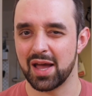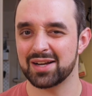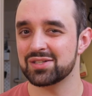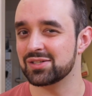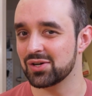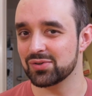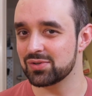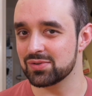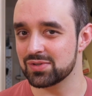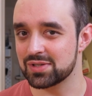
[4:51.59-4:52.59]
I actually don't
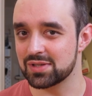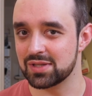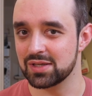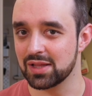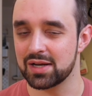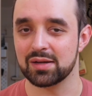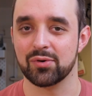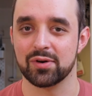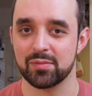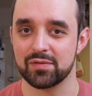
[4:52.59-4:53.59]
use the lightning
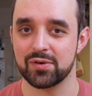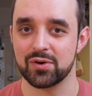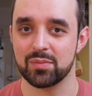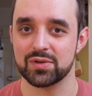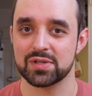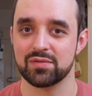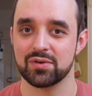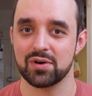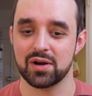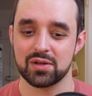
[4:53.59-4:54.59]
port on my phone unless
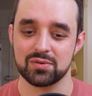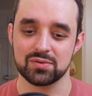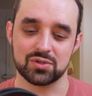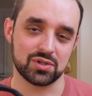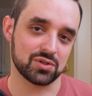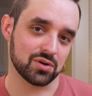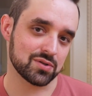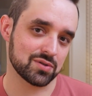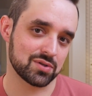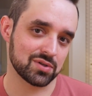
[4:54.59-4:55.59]
ever I use Qi
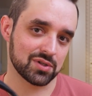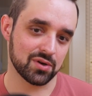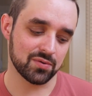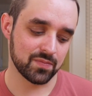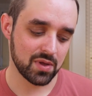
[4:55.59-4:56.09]
chargers, so